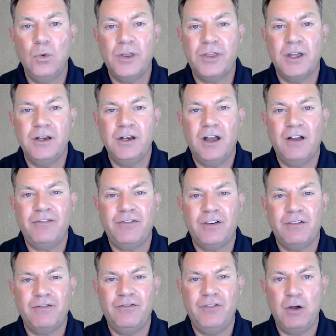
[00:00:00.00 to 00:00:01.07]
with enough
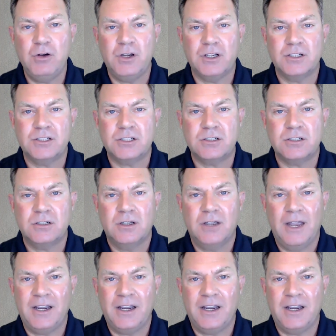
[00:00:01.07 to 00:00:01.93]
focus